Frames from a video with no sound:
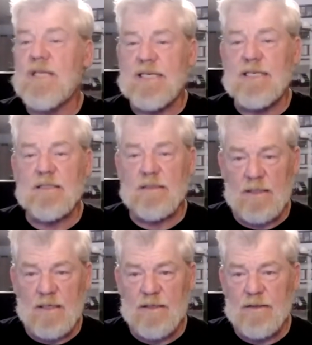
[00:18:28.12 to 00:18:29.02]
release is
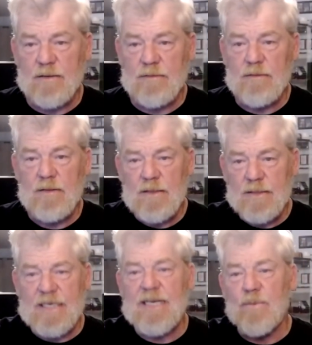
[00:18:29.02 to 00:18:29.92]
another
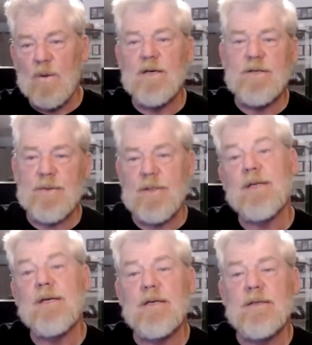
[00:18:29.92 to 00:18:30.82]
keyword you
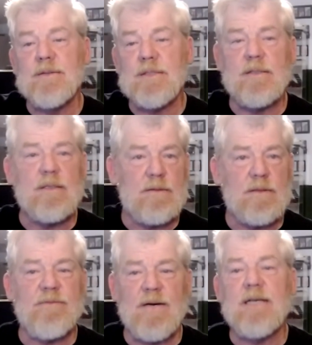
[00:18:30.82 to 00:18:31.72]
can use
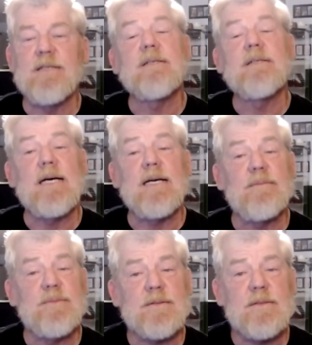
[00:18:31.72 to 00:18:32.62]
to find your
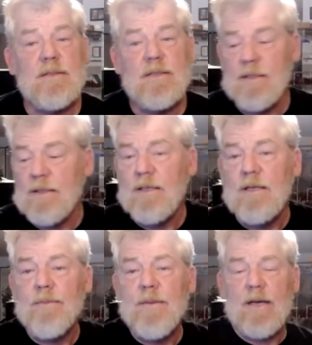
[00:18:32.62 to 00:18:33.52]
tapes.
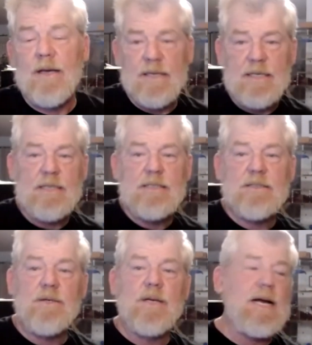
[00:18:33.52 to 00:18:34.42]
And
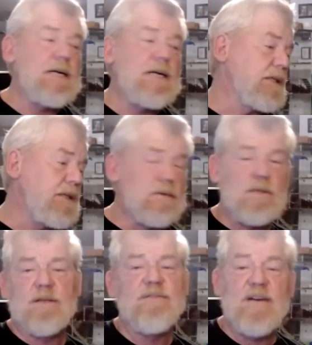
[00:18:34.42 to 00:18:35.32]
these you can actually use
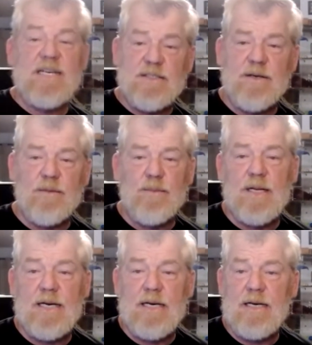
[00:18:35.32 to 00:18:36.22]
on the face of your
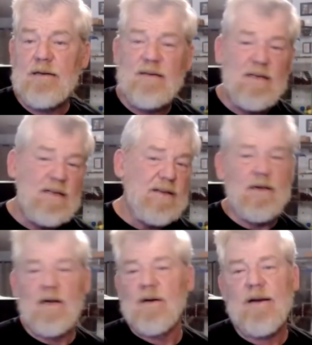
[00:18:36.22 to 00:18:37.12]
blade.
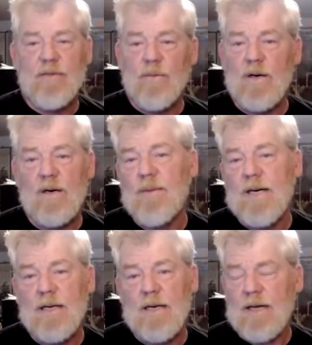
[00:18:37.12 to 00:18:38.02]
You don't have to worry
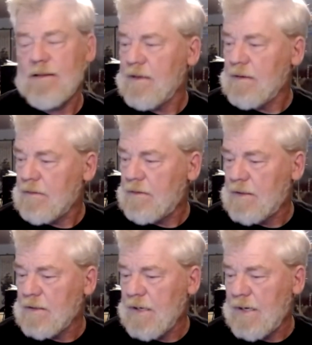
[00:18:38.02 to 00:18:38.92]
about it. I think
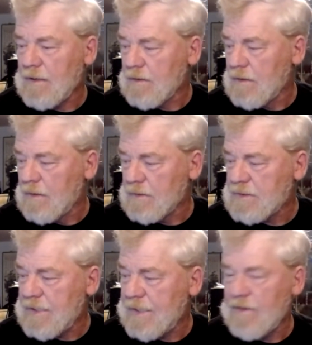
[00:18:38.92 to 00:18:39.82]
on like
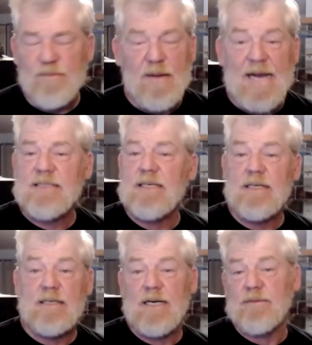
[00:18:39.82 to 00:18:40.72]
standard
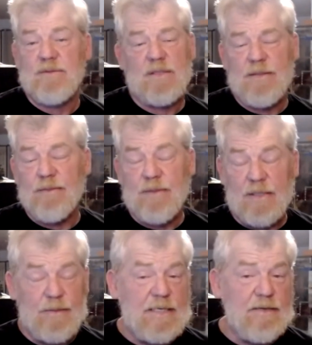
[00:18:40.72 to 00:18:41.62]
masking tape, some of them
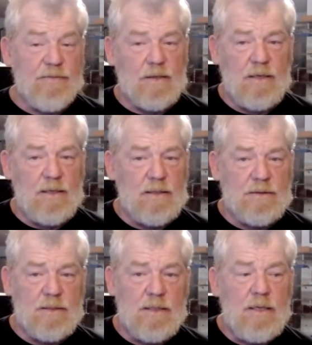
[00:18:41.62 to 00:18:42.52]
come in different
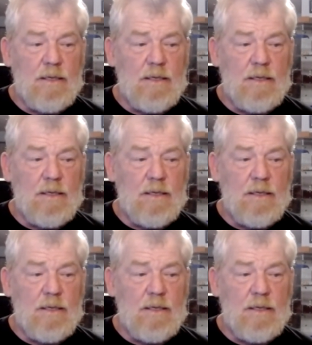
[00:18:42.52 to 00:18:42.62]
colors,